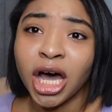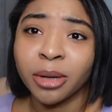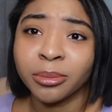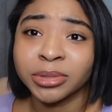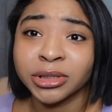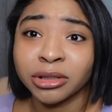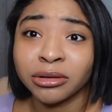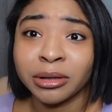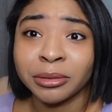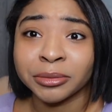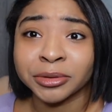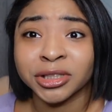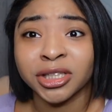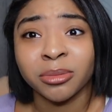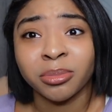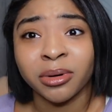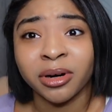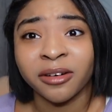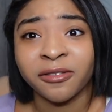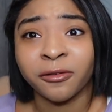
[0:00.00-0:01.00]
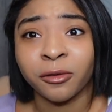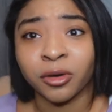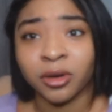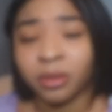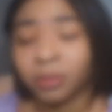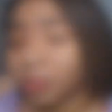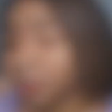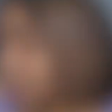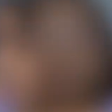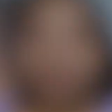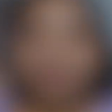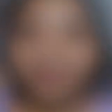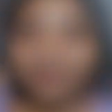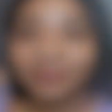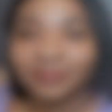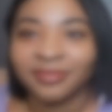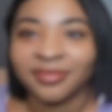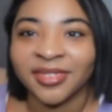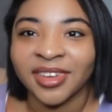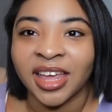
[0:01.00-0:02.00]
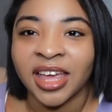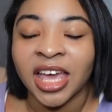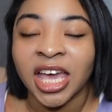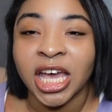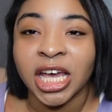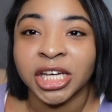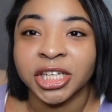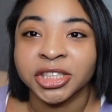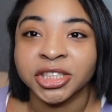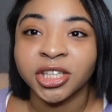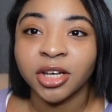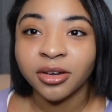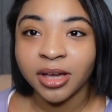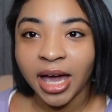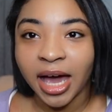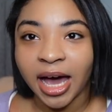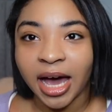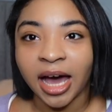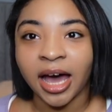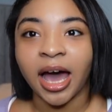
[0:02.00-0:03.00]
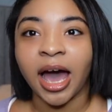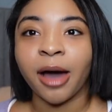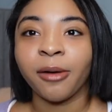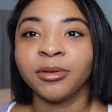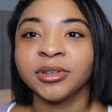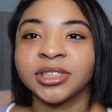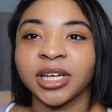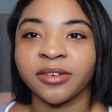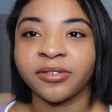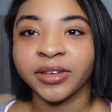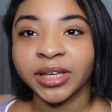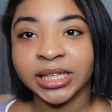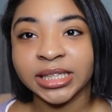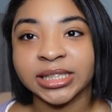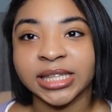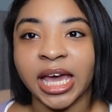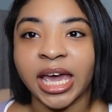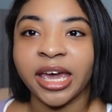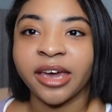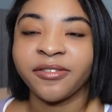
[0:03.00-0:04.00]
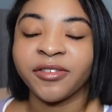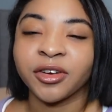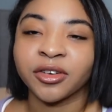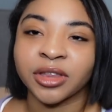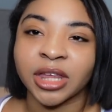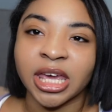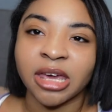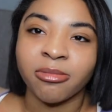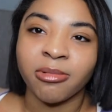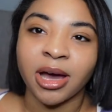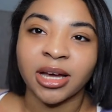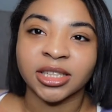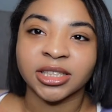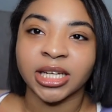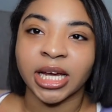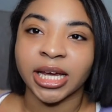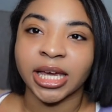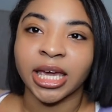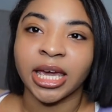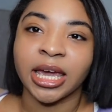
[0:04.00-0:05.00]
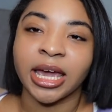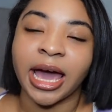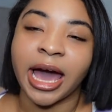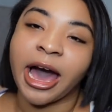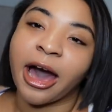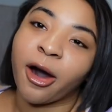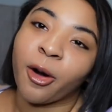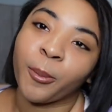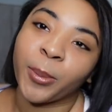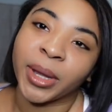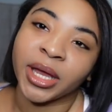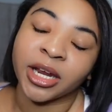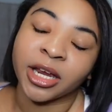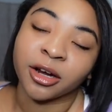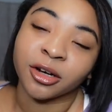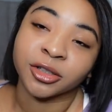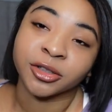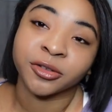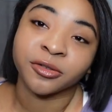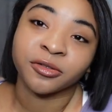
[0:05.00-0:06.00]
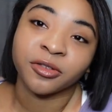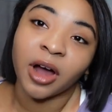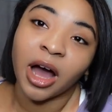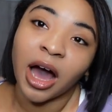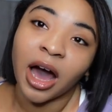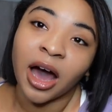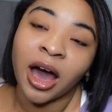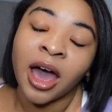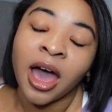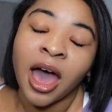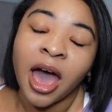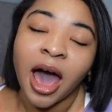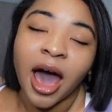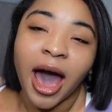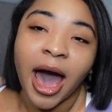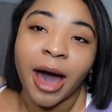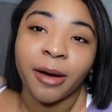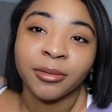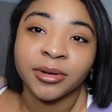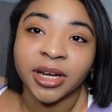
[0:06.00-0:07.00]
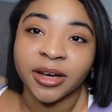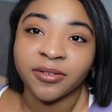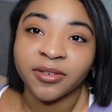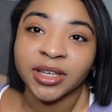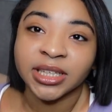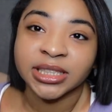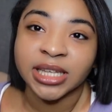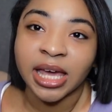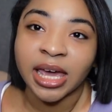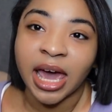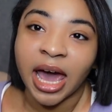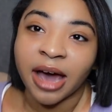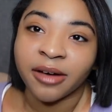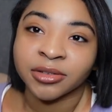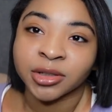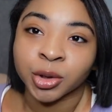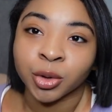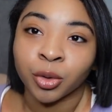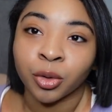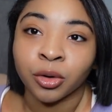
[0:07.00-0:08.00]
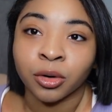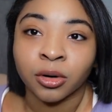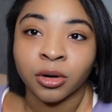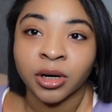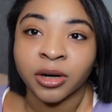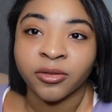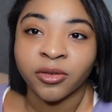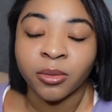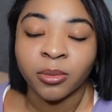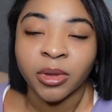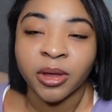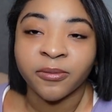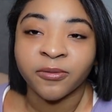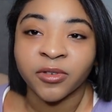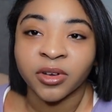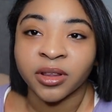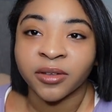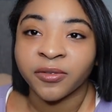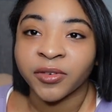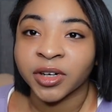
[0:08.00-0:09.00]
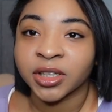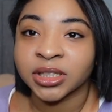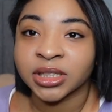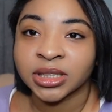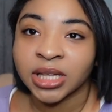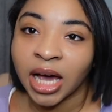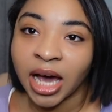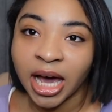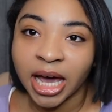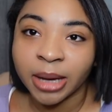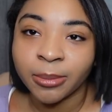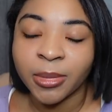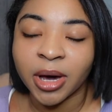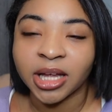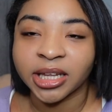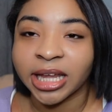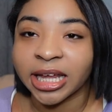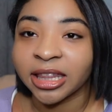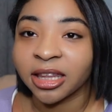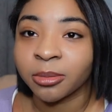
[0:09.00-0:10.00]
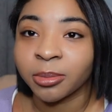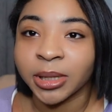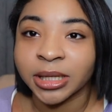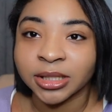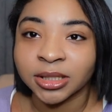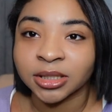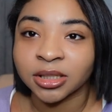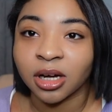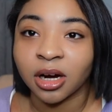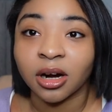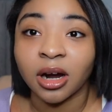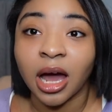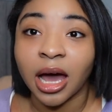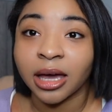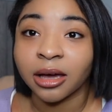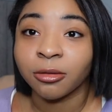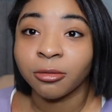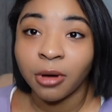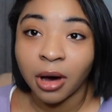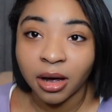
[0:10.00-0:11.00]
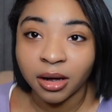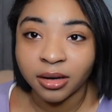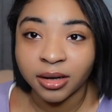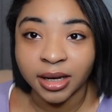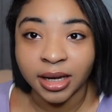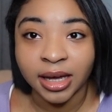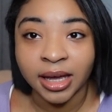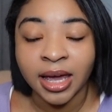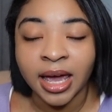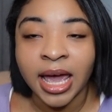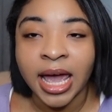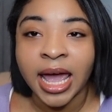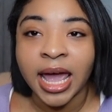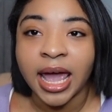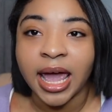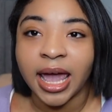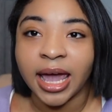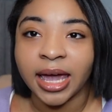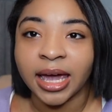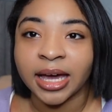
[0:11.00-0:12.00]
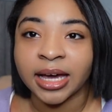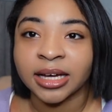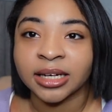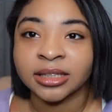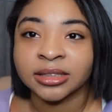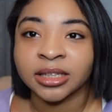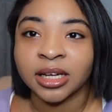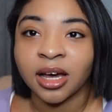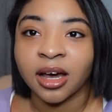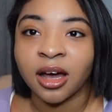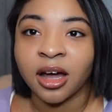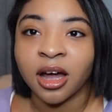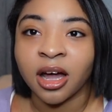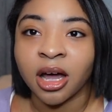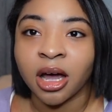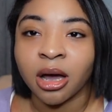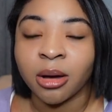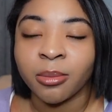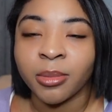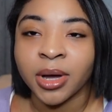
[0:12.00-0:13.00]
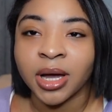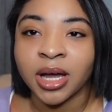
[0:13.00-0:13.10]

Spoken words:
So they were super affordable. So yeah, I would definitely say if you're thinking about checking out Maniere De Voir, I would definitely say after ordering from them for the first time, a lot of their pieces are high quality, and I